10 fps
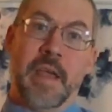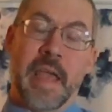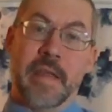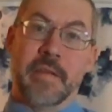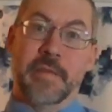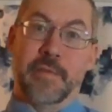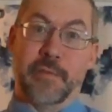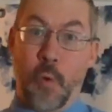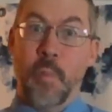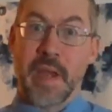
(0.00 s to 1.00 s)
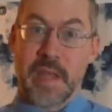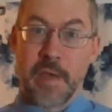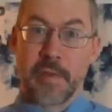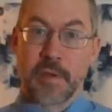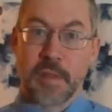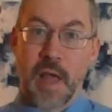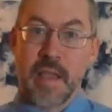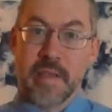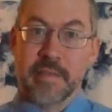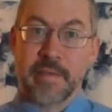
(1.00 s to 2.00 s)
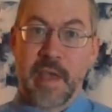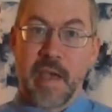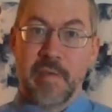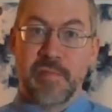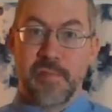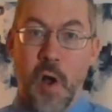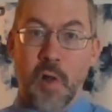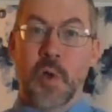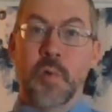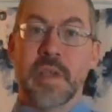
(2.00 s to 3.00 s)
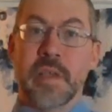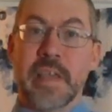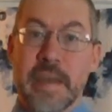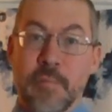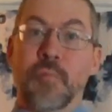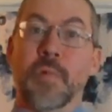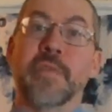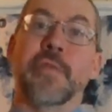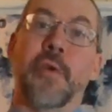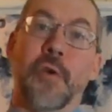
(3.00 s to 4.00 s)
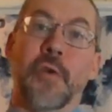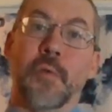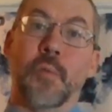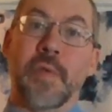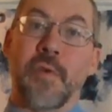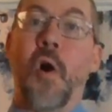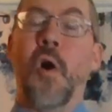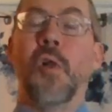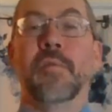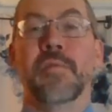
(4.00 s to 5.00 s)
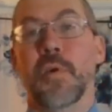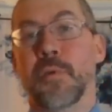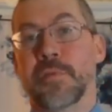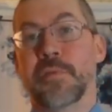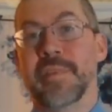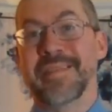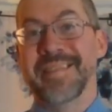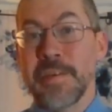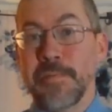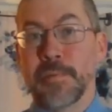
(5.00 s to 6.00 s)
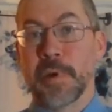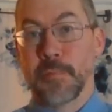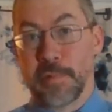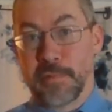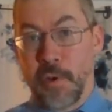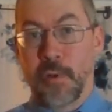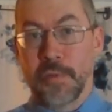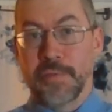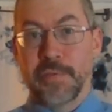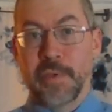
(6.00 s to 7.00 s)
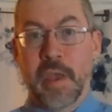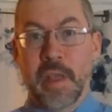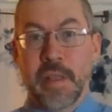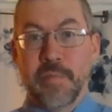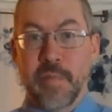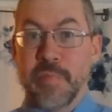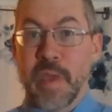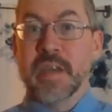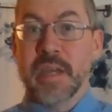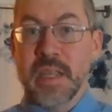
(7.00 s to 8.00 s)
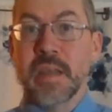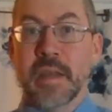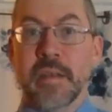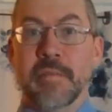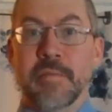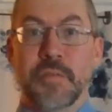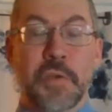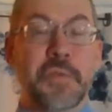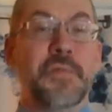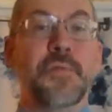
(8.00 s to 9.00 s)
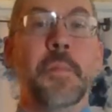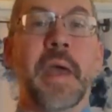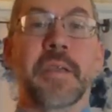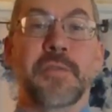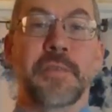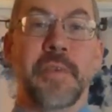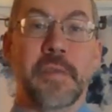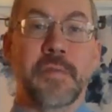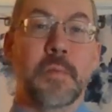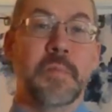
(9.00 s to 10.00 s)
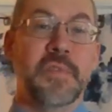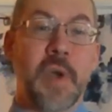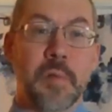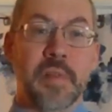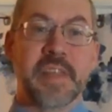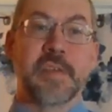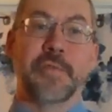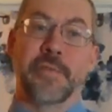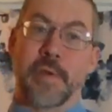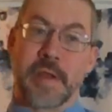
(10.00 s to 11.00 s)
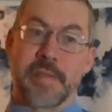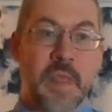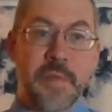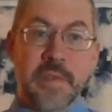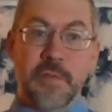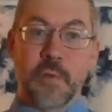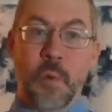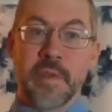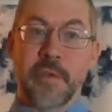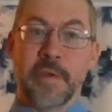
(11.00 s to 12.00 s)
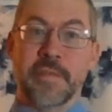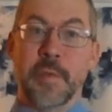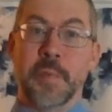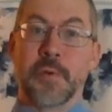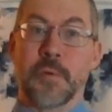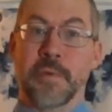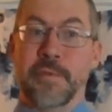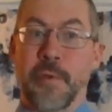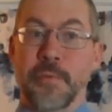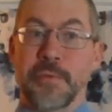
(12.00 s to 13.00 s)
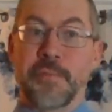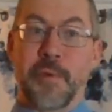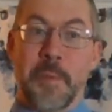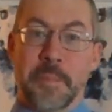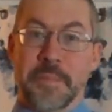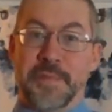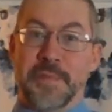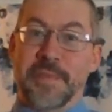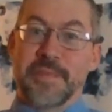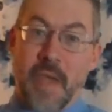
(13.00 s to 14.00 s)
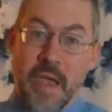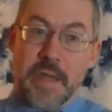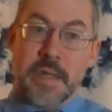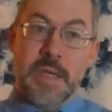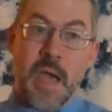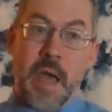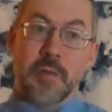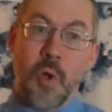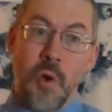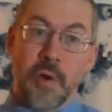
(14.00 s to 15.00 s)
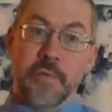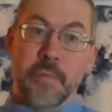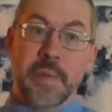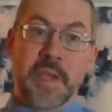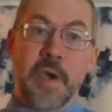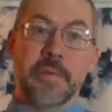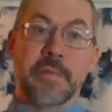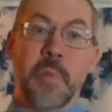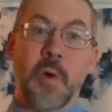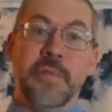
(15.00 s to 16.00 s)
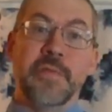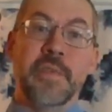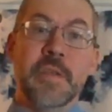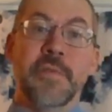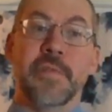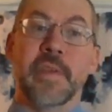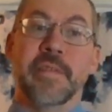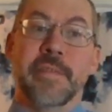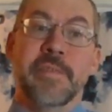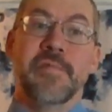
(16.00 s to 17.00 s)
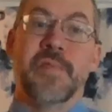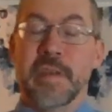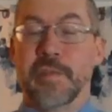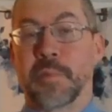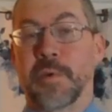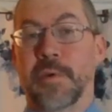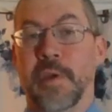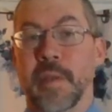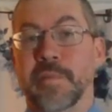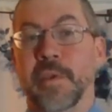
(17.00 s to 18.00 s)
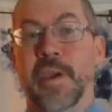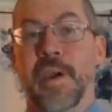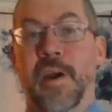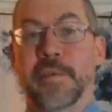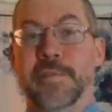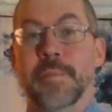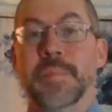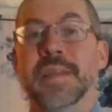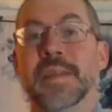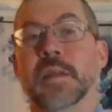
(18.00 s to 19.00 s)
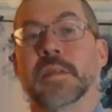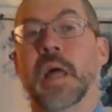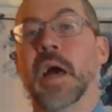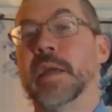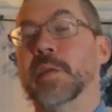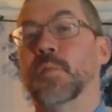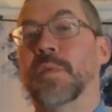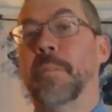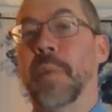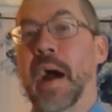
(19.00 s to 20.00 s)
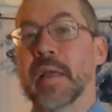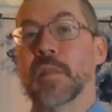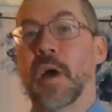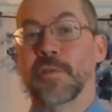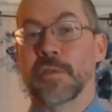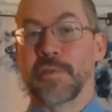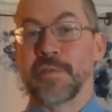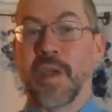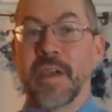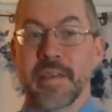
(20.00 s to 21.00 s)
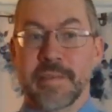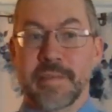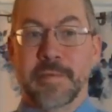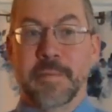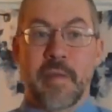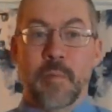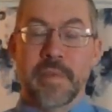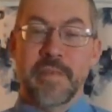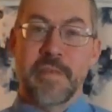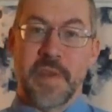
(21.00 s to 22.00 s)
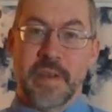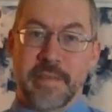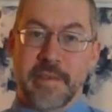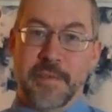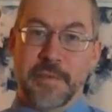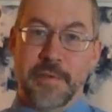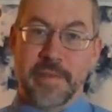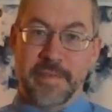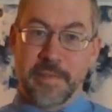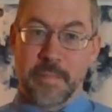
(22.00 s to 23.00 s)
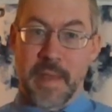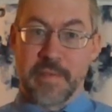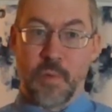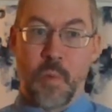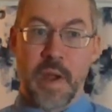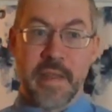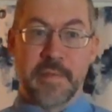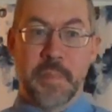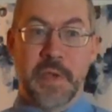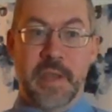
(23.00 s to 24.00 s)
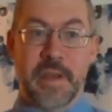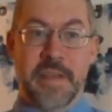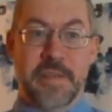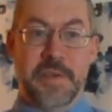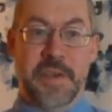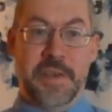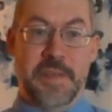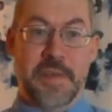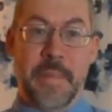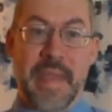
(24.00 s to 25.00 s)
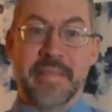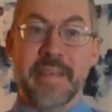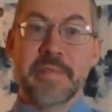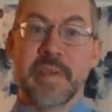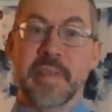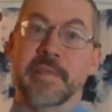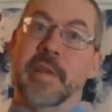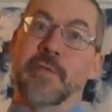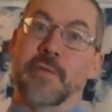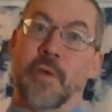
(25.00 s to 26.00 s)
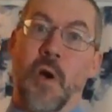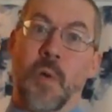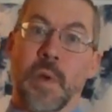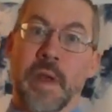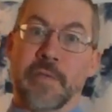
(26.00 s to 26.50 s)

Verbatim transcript: And so many other clients have followed in return with all of those different results that they needed just from exercise, from doubling their strength. Now, these stories aren't typical results from society at large, because most senior citizen fitness programs are simply not aligned with biological science. I've worked in the fitness industry since my 20s, but the amazing things that I saw when I